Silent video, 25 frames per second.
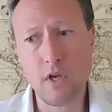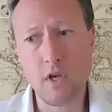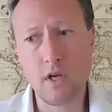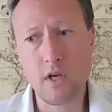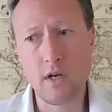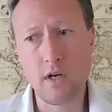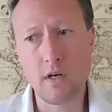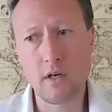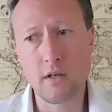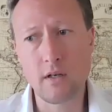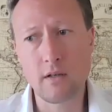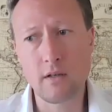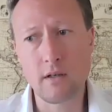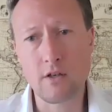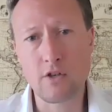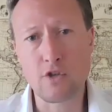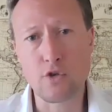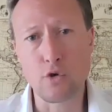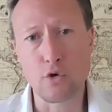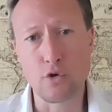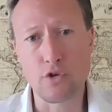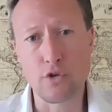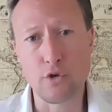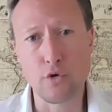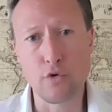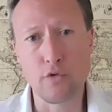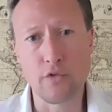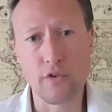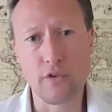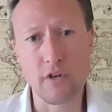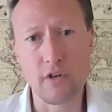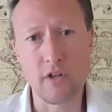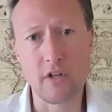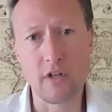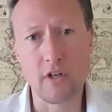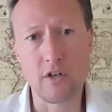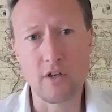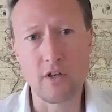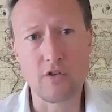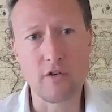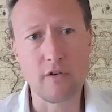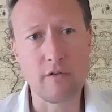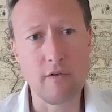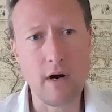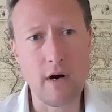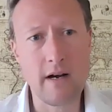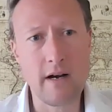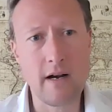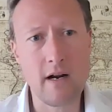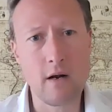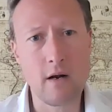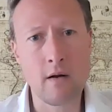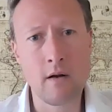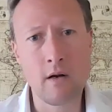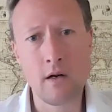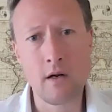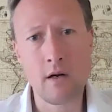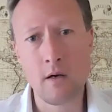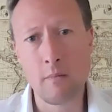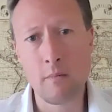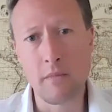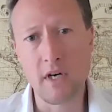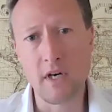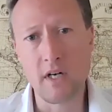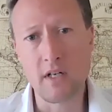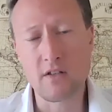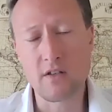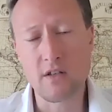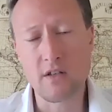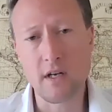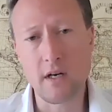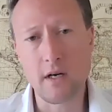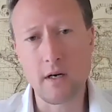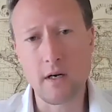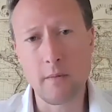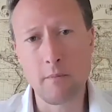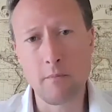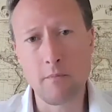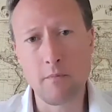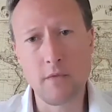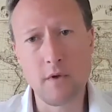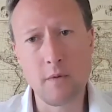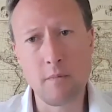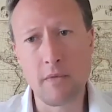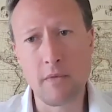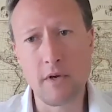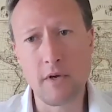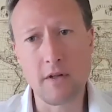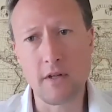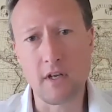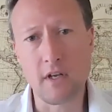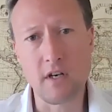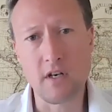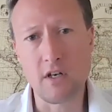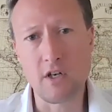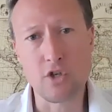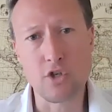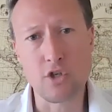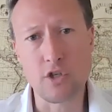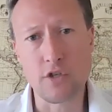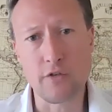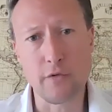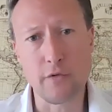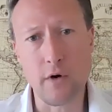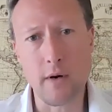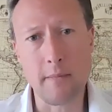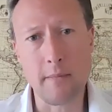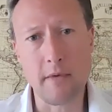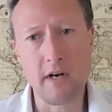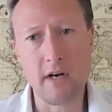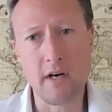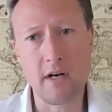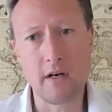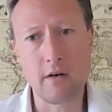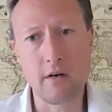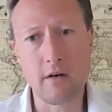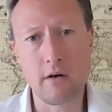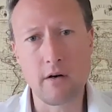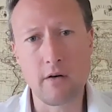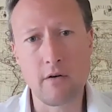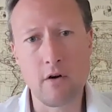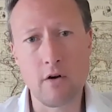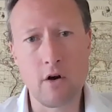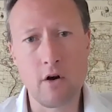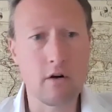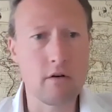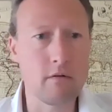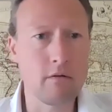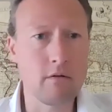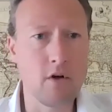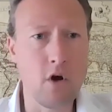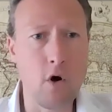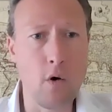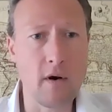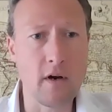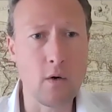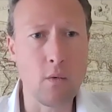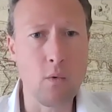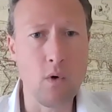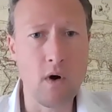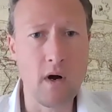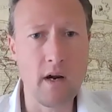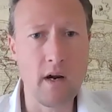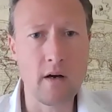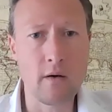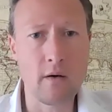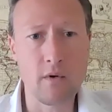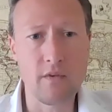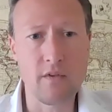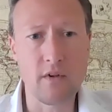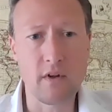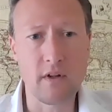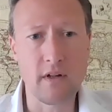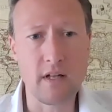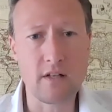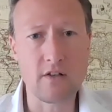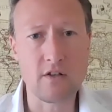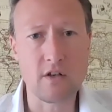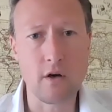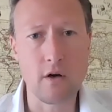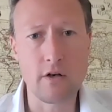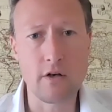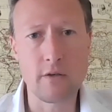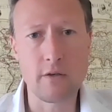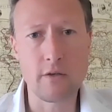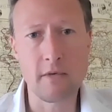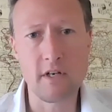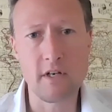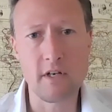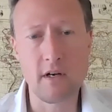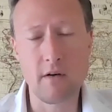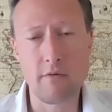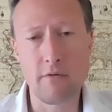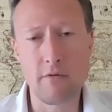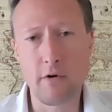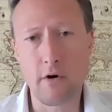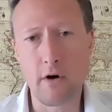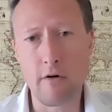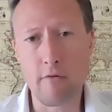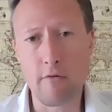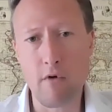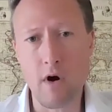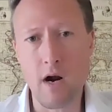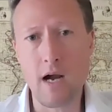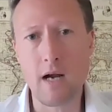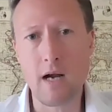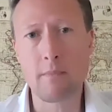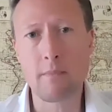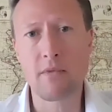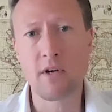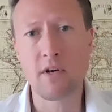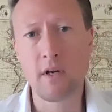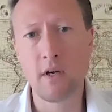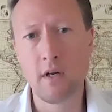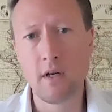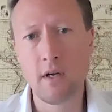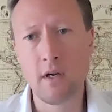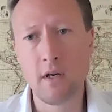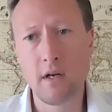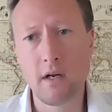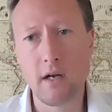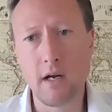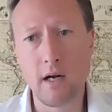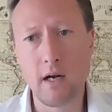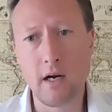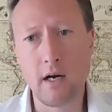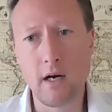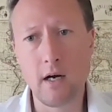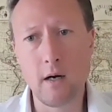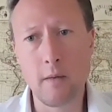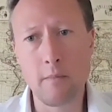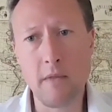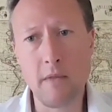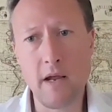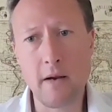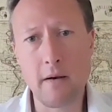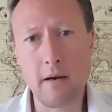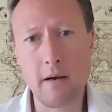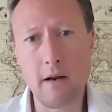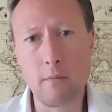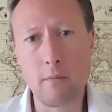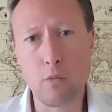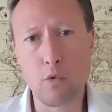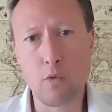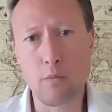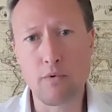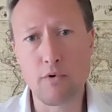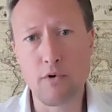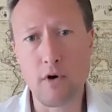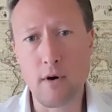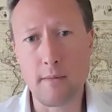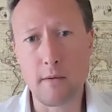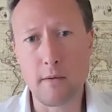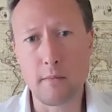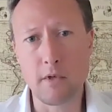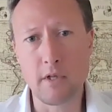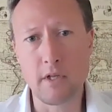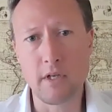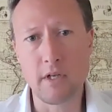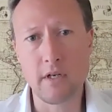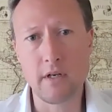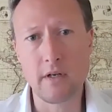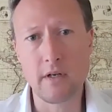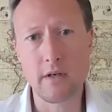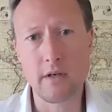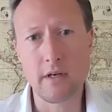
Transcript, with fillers: Uh, a sore tooth in the industry right now, but um, but the conditions for M and A are, are not going away. We think that's going to be uh, very ripe, um, and and will probably